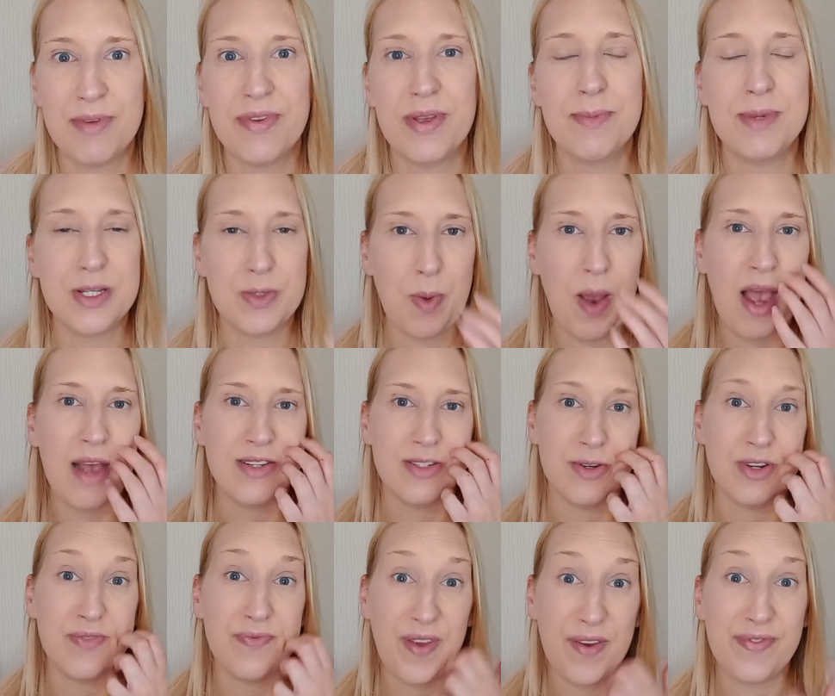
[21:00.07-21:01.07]
him as well, so
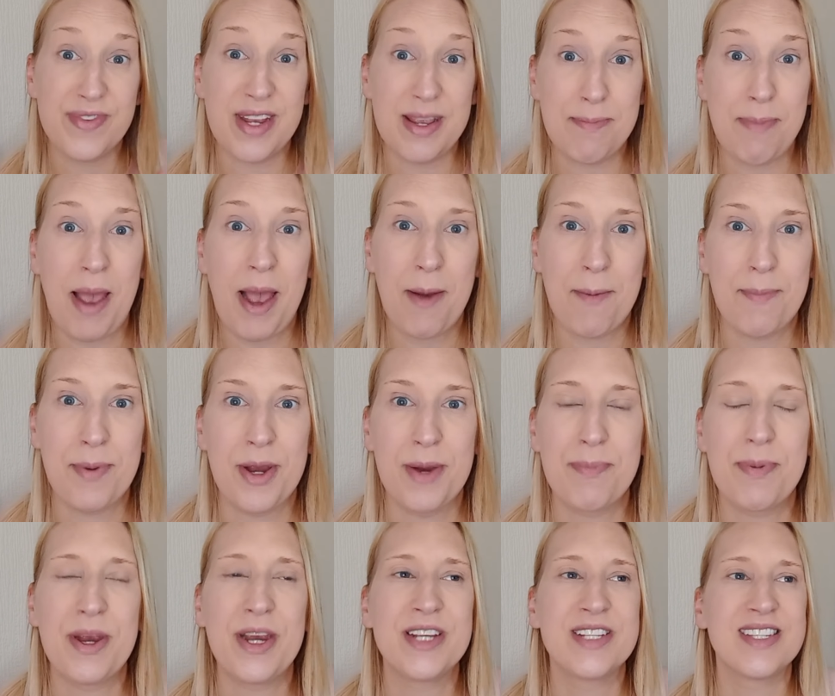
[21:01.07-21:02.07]
it's £15 per
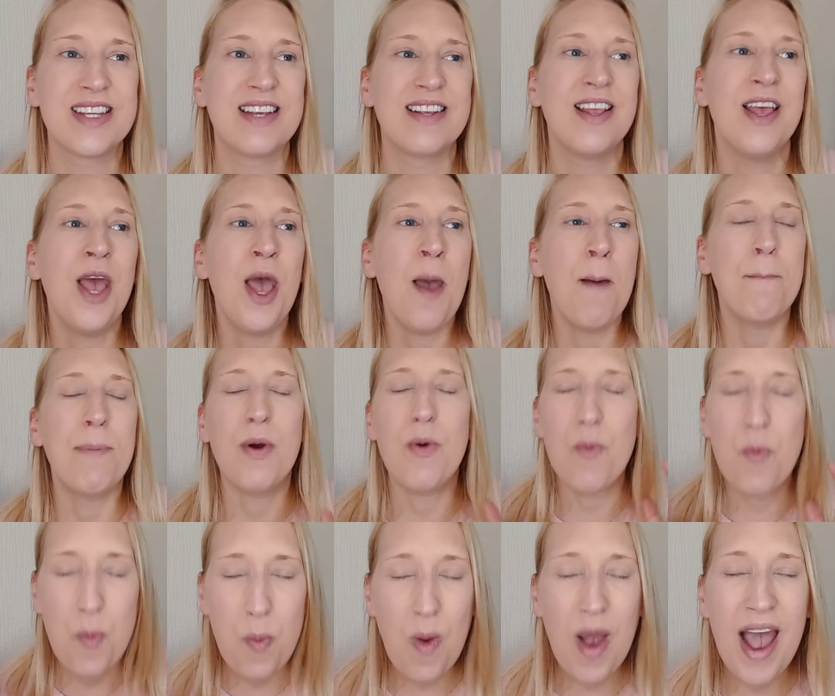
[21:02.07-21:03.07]
person,
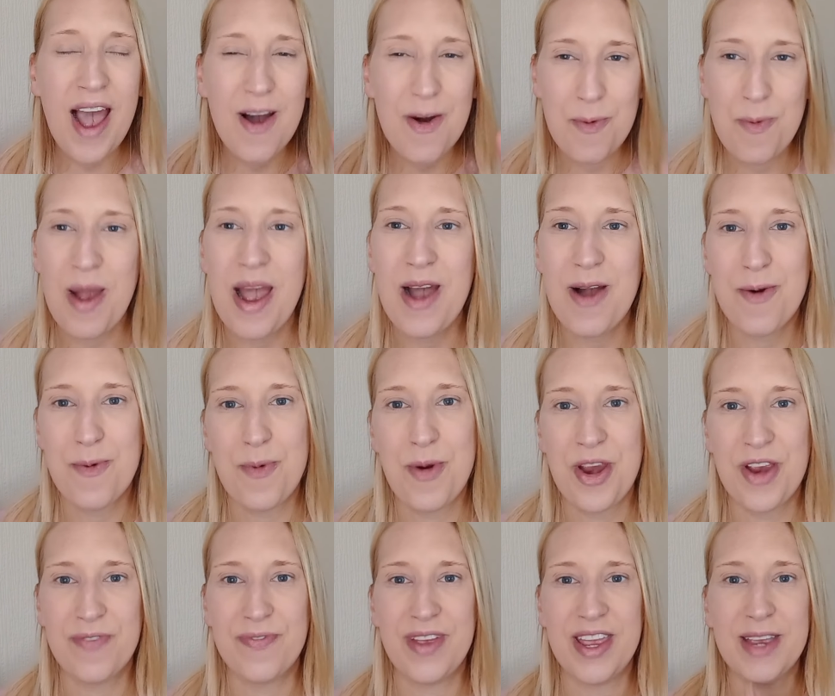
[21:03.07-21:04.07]
but well
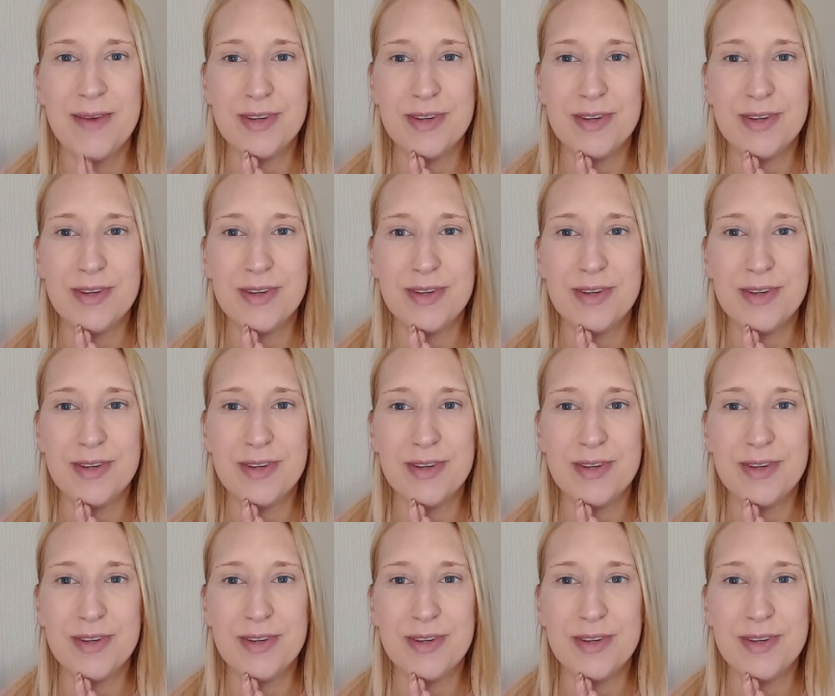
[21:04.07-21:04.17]
worth it.